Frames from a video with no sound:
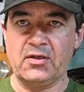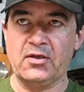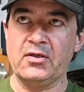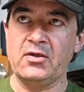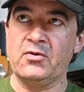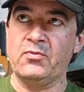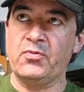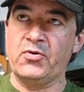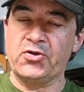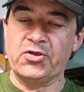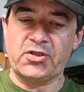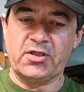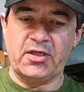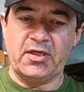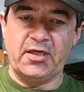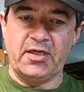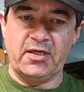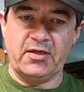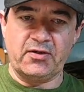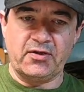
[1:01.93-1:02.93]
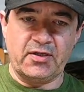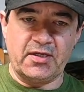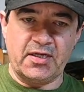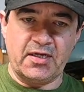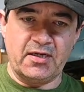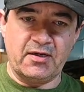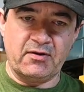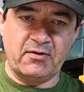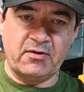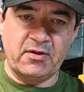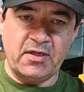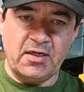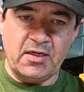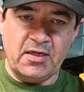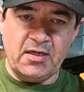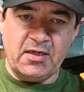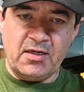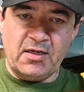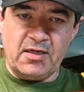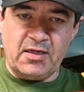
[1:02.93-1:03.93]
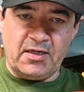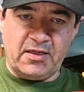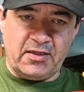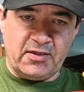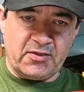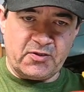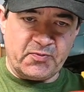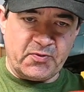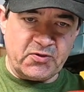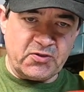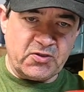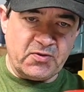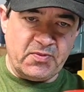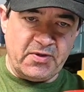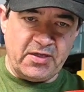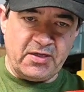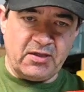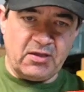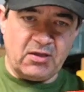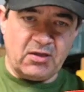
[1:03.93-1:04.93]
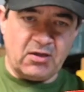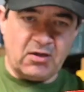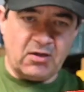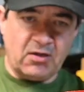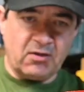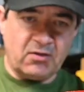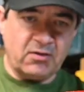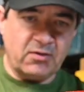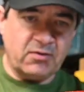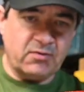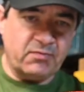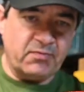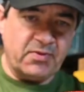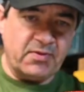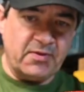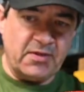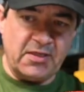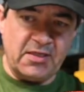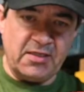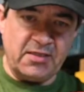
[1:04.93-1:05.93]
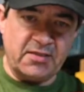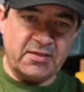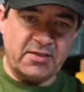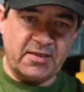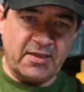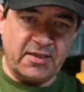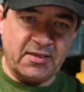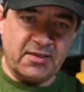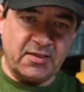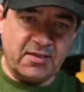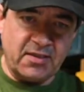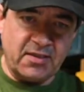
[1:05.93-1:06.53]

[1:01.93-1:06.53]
you push the handle down, and there's supposed to be a long piece that